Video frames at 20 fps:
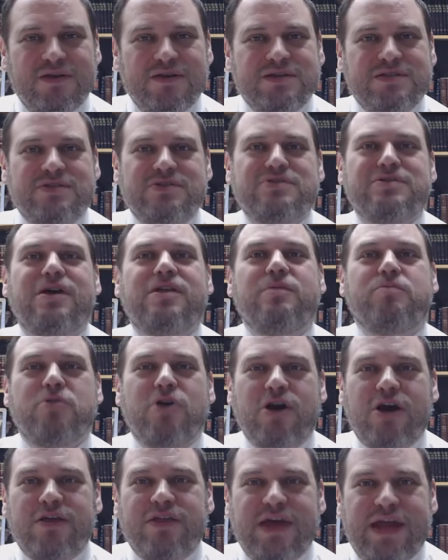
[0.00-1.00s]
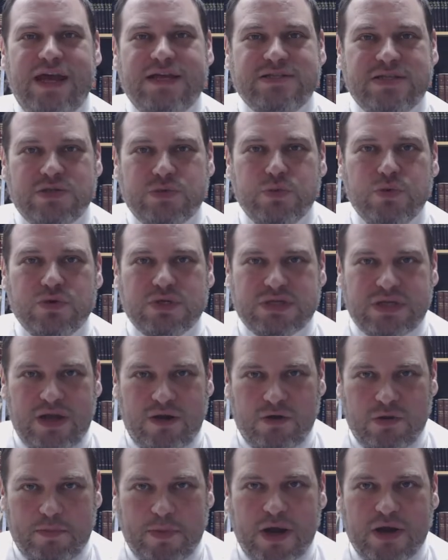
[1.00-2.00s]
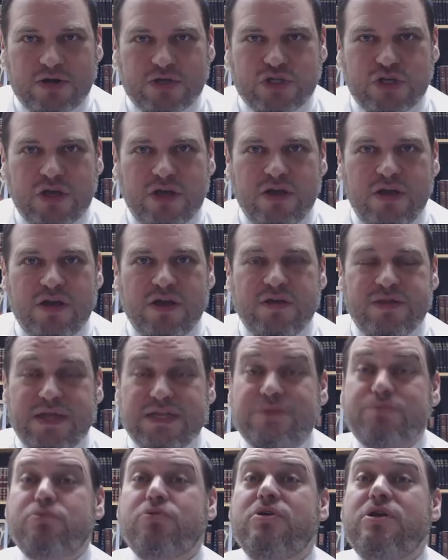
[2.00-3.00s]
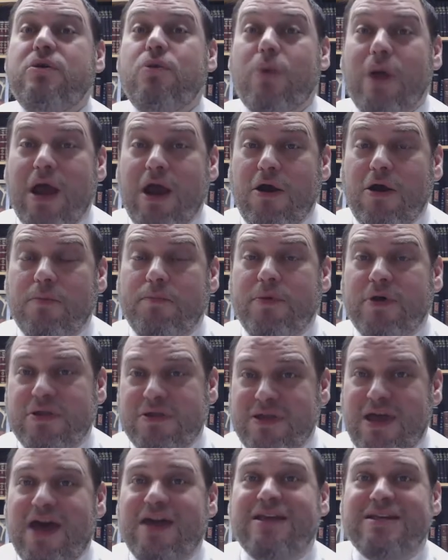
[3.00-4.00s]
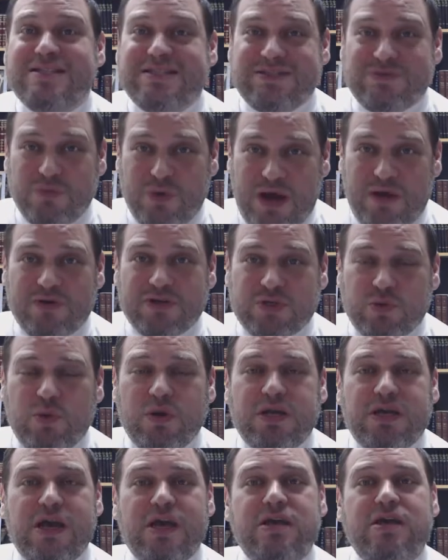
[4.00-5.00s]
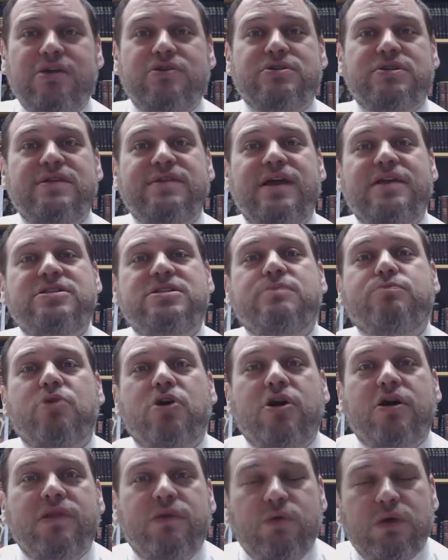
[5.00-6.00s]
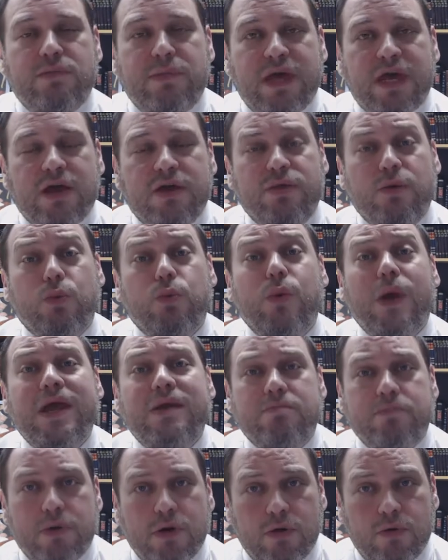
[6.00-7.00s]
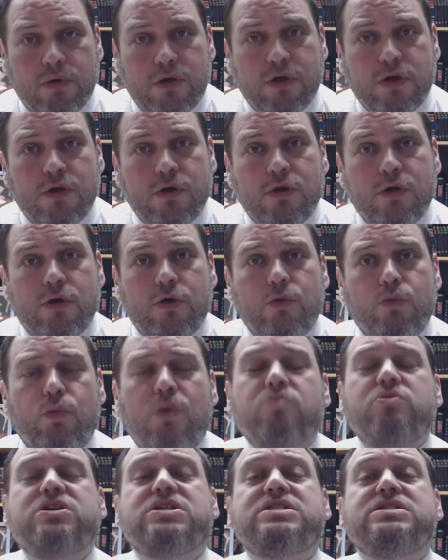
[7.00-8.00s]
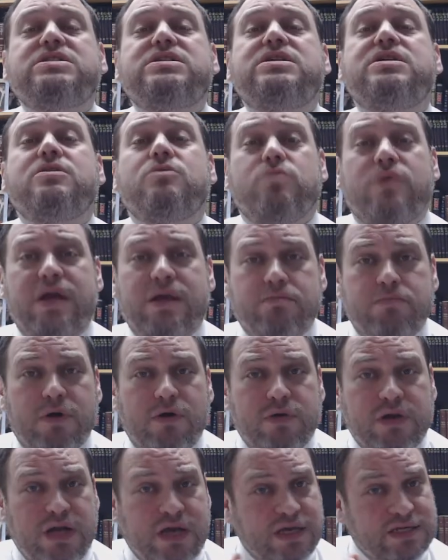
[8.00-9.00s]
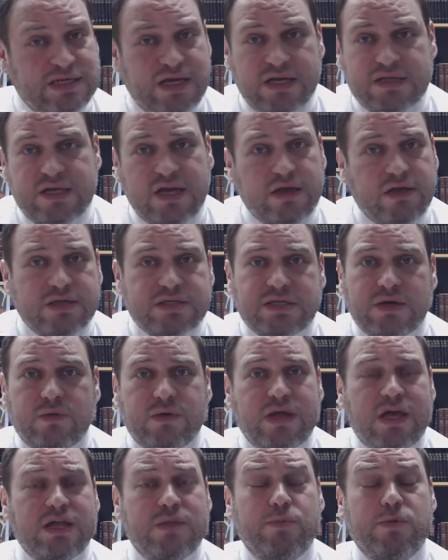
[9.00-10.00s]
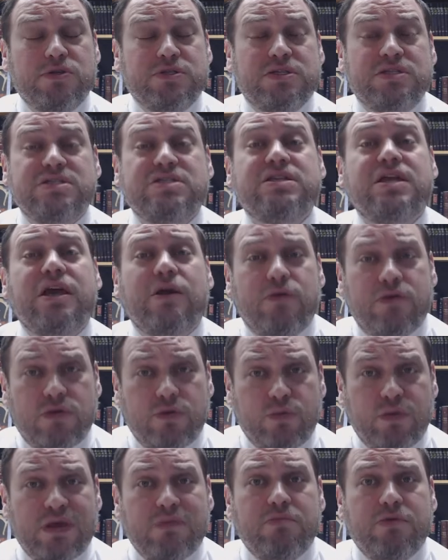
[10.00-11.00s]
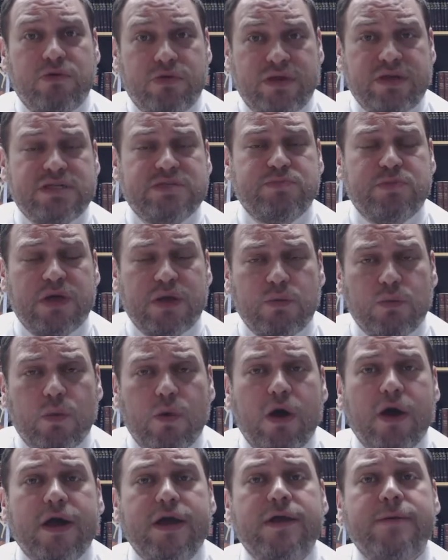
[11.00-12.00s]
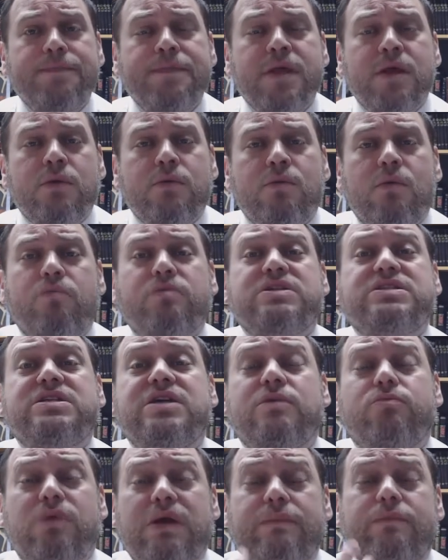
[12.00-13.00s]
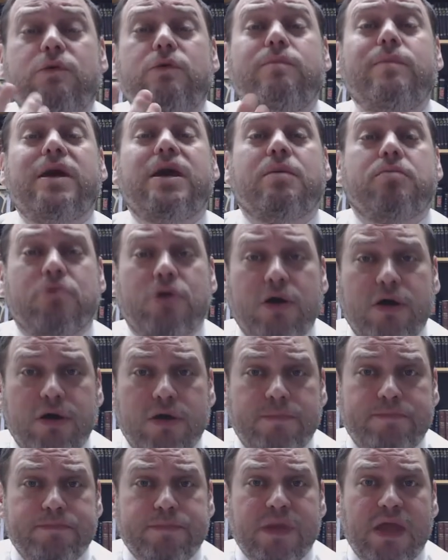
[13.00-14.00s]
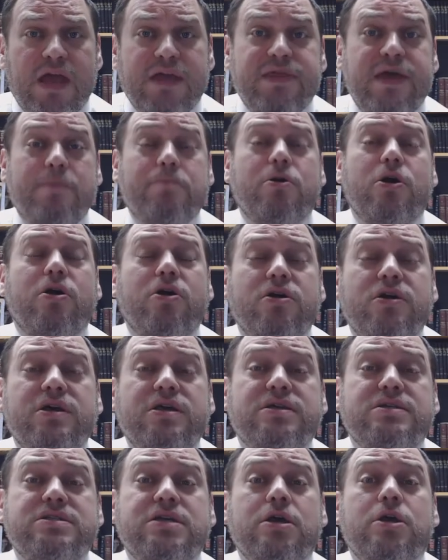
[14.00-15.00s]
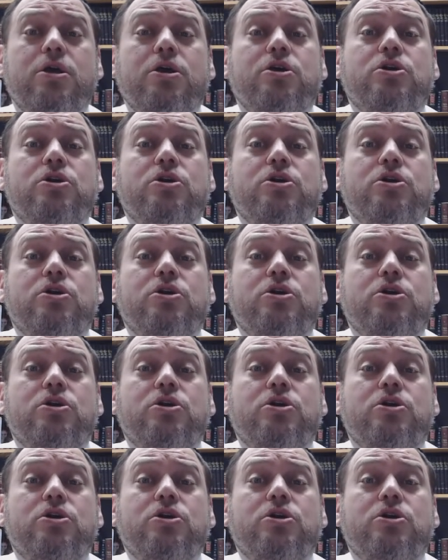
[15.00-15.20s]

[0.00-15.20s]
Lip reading: So there's another bracha that has its roots in our parsha that's pretty rare, but not as rare as 28 years, and that's the bracha that we make on the rainbow. When we see a rainbow, and Chazal tell us that we're not supposed to stare at the rainbow, and I'll explain why. When we see a rainbow, we make a bracha, and that bracha is